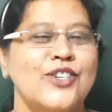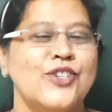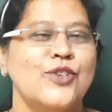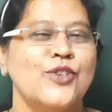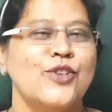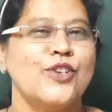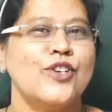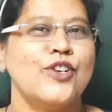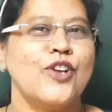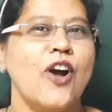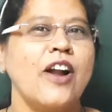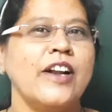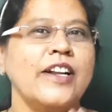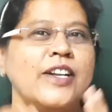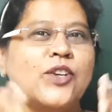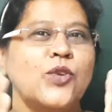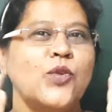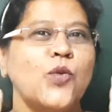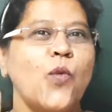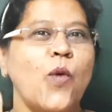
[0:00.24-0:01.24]
Do not
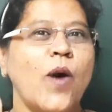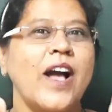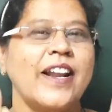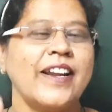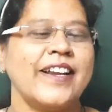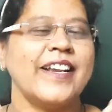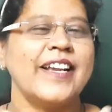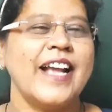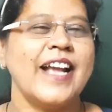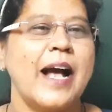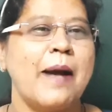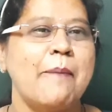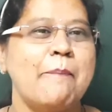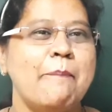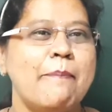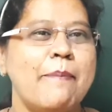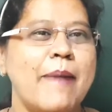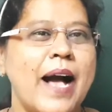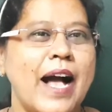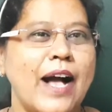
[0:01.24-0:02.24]
worry
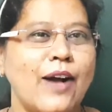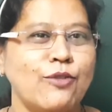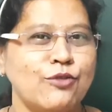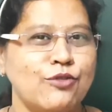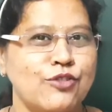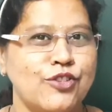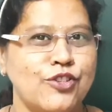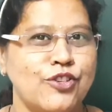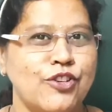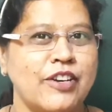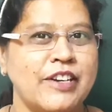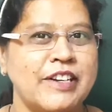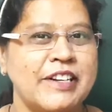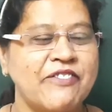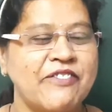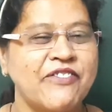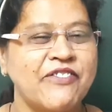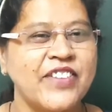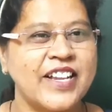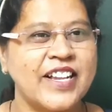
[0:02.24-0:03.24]
about your
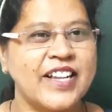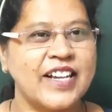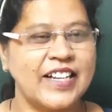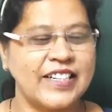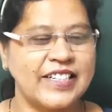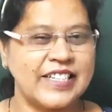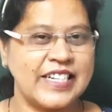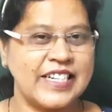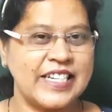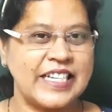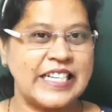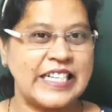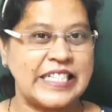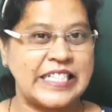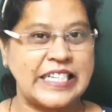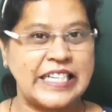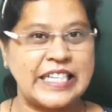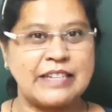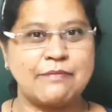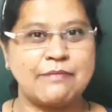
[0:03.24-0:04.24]

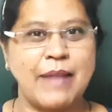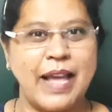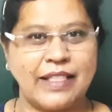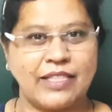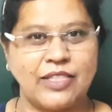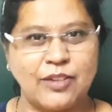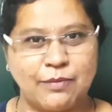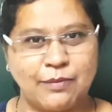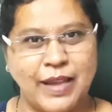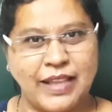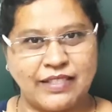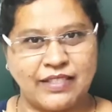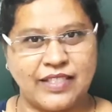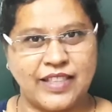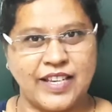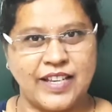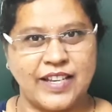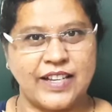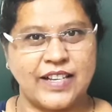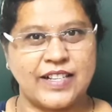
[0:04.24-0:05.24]
difficulties in
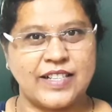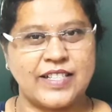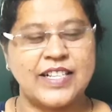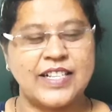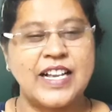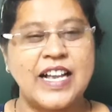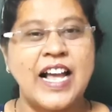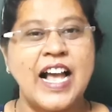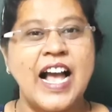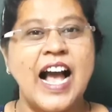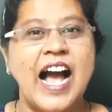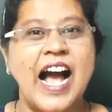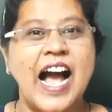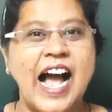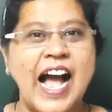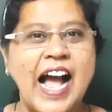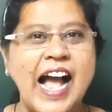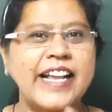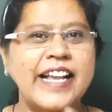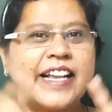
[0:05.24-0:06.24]
mathematics.
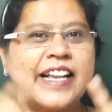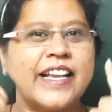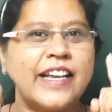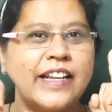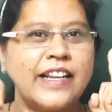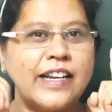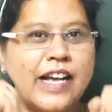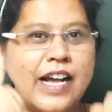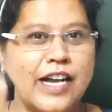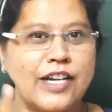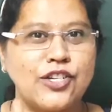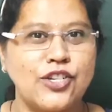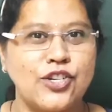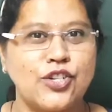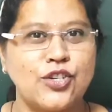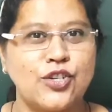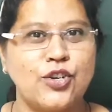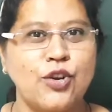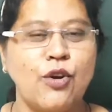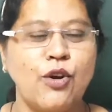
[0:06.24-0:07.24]
I can
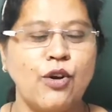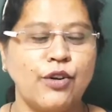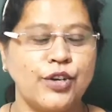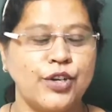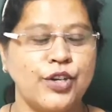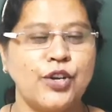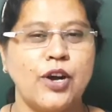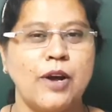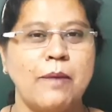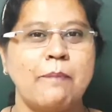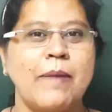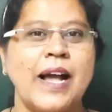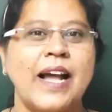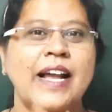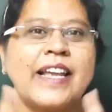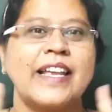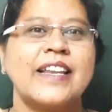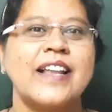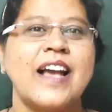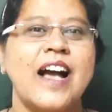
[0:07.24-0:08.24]
assure your
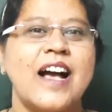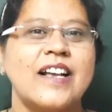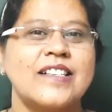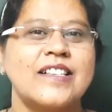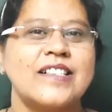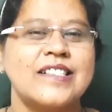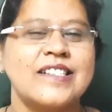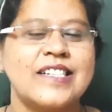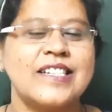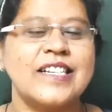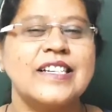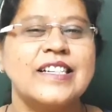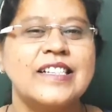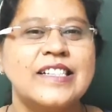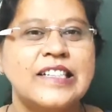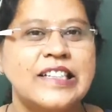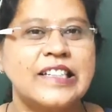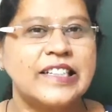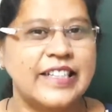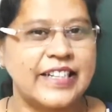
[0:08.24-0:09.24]
mind are
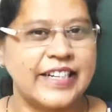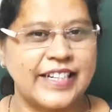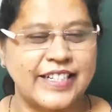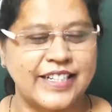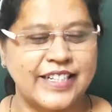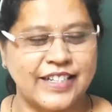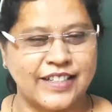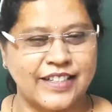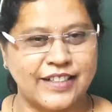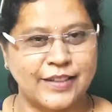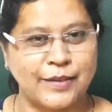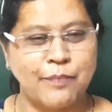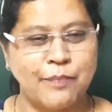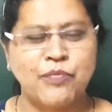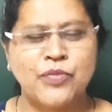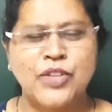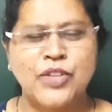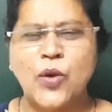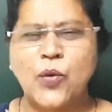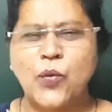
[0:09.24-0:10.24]
still greater.
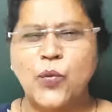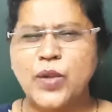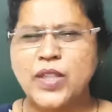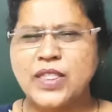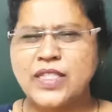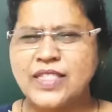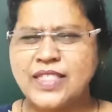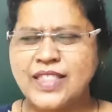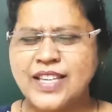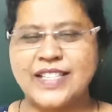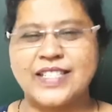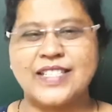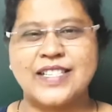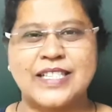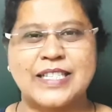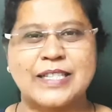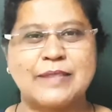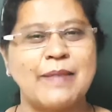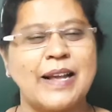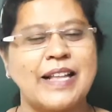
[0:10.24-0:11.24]
With
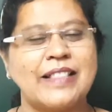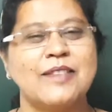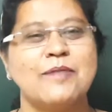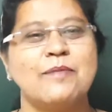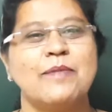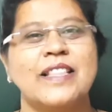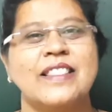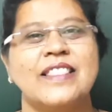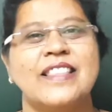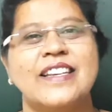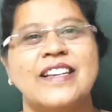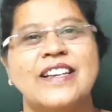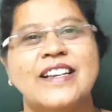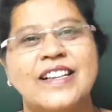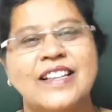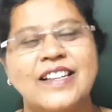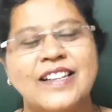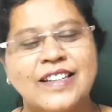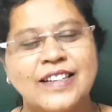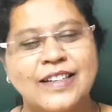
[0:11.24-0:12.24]
this
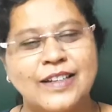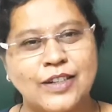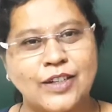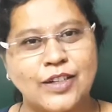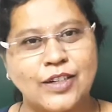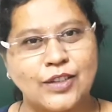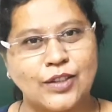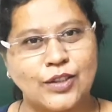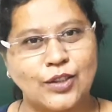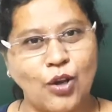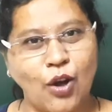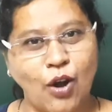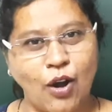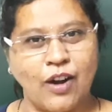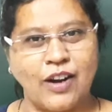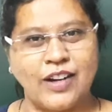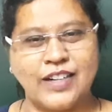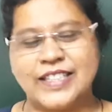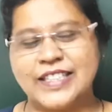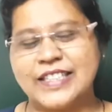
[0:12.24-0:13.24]
mathematical
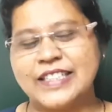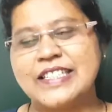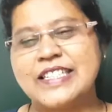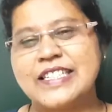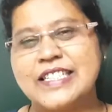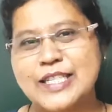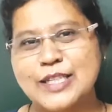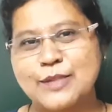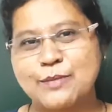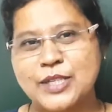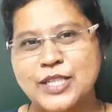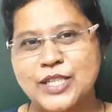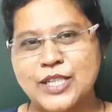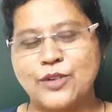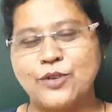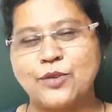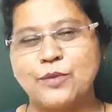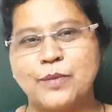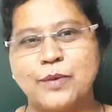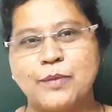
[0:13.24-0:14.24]
thought, this is Miss
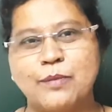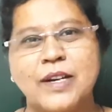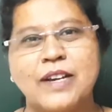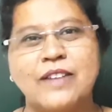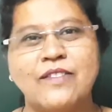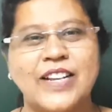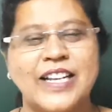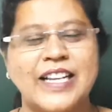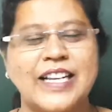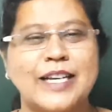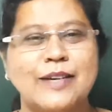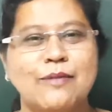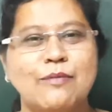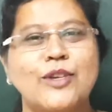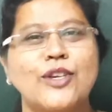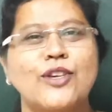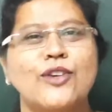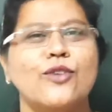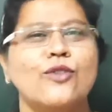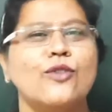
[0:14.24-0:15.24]
Anupama
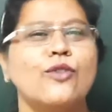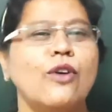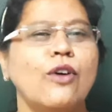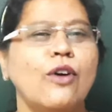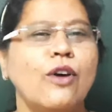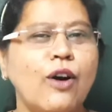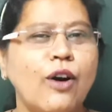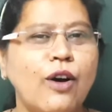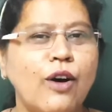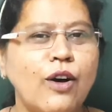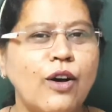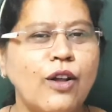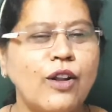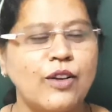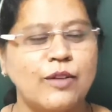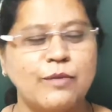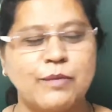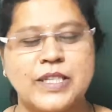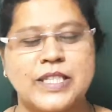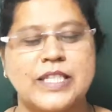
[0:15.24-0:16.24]
welcoming you all
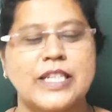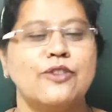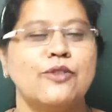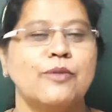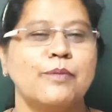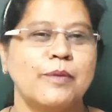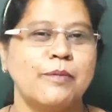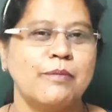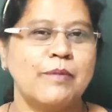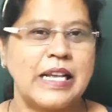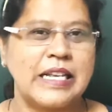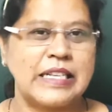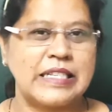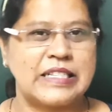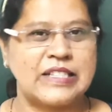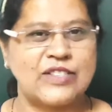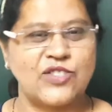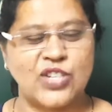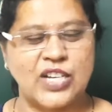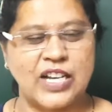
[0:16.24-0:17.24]
on Miss
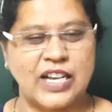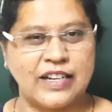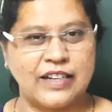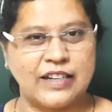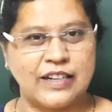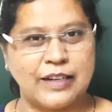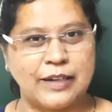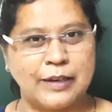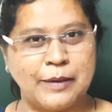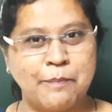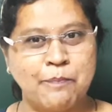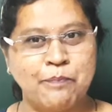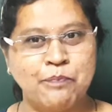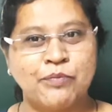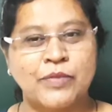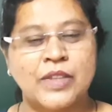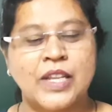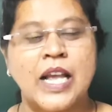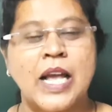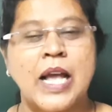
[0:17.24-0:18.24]
Anupama's channel.
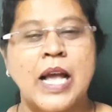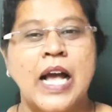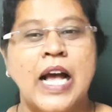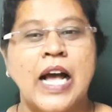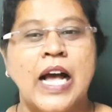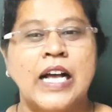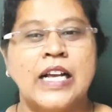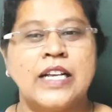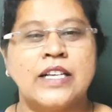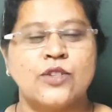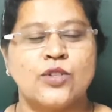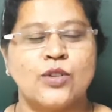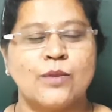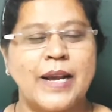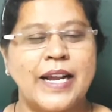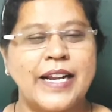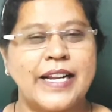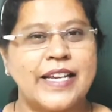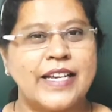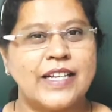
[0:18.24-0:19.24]
So
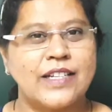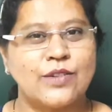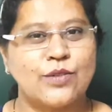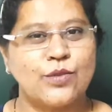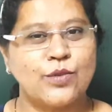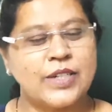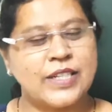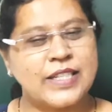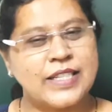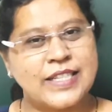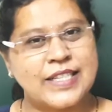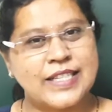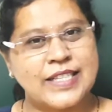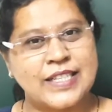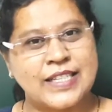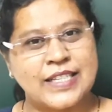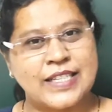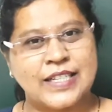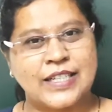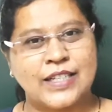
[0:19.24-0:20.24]
my dear
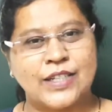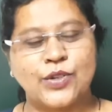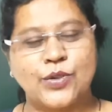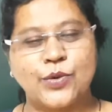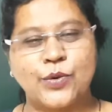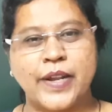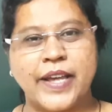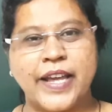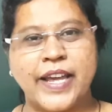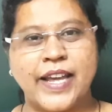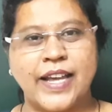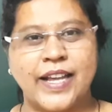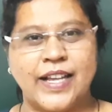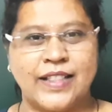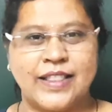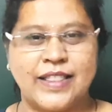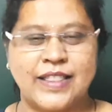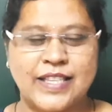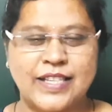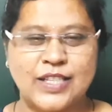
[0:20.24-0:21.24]
students, today
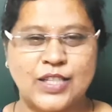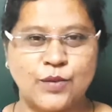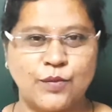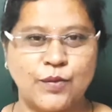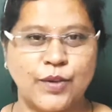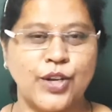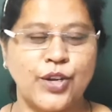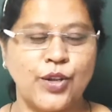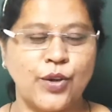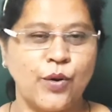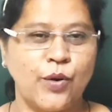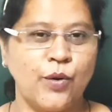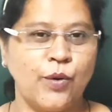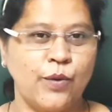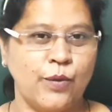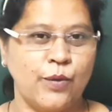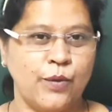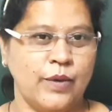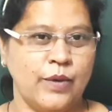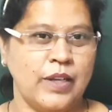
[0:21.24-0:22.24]
this
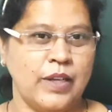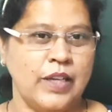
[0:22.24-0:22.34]
video